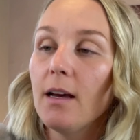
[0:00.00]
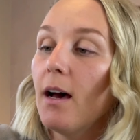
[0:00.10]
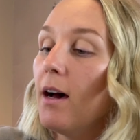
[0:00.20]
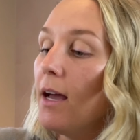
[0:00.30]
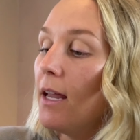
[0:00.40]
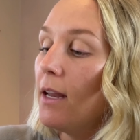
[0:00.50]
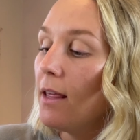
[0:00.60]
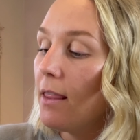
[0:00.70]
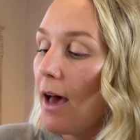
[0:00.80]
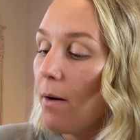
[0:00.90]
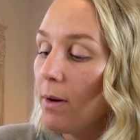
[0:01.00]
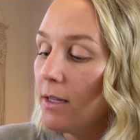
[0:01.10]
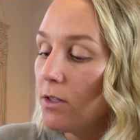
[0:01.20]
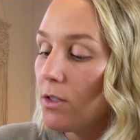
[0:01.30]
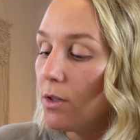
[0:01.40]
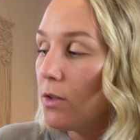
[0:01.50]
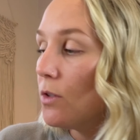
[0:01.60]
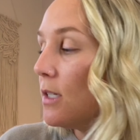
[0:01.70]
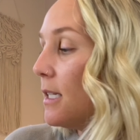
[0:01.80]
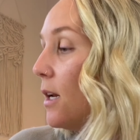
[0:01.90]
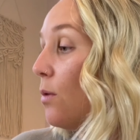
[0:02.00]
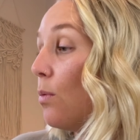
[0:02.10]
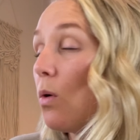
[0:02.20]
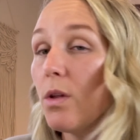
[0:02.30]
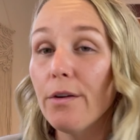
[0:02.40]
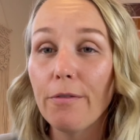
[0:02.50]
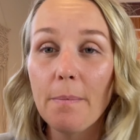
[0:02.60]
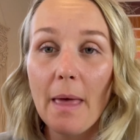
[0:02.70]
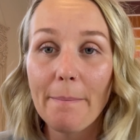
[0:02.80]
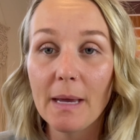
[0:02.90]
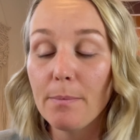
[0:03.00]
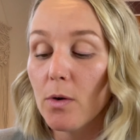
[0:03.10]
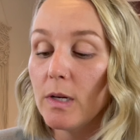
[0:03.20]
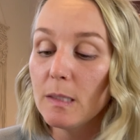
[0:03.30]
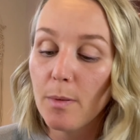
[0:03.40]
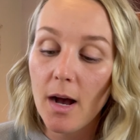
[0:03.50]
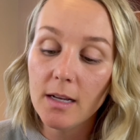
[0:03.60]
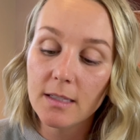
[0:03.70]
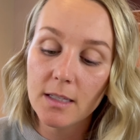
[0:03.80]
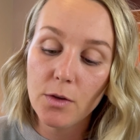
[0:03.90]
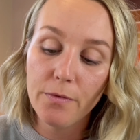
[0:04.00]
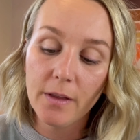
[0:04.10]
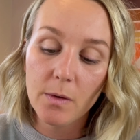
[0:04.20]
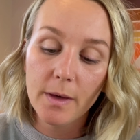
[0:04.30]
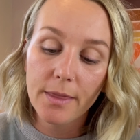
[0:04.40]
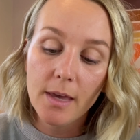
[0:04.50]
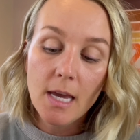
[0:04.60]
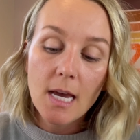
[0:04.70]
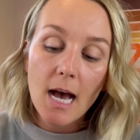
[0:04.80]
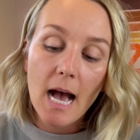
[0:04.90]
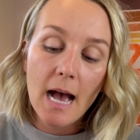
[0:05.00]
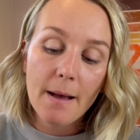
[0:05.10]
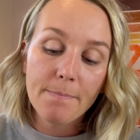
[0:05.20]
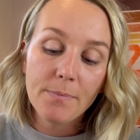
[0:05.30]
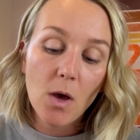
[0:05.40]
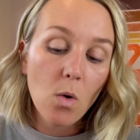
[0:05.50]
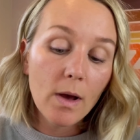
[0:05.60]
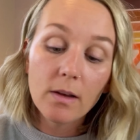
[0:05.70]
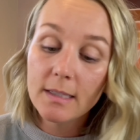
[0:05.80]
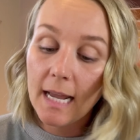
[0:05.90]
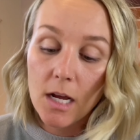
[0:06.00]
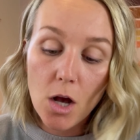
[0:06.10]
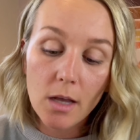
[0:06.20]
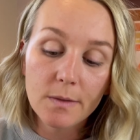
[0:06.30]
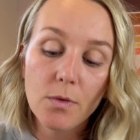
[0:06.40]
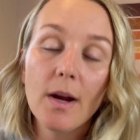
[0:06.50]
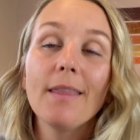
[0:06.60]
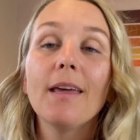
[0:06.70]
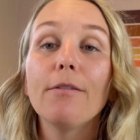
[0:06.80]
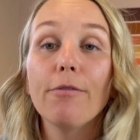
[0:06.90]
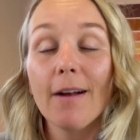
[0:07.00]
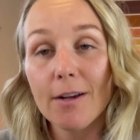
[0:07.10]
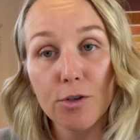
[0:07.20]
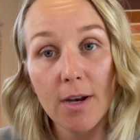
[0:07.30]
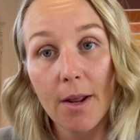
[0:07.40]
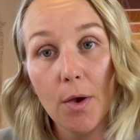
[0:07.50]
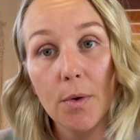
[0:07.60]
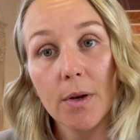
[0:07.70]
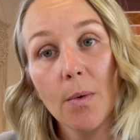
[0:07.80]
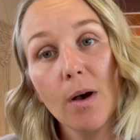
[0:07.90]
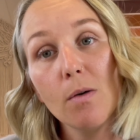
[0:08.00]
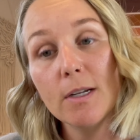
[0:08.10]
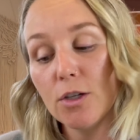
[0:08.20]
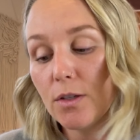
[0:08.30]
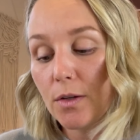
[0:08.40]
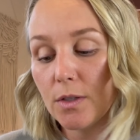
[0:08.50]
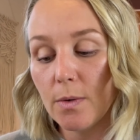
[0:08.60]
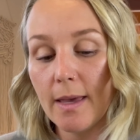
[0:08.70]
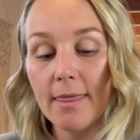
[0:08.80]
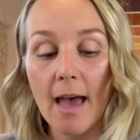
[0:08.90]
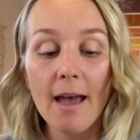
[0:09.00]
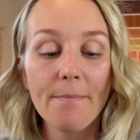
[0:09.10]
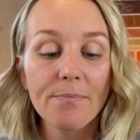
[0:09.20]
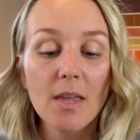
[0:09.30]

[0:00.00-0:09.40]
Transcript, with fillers: on that one, so you'll just need a roller from that big bonus box. So you fill it with um, the oils that it calls for and then fractionated coconut oil, which is also in that.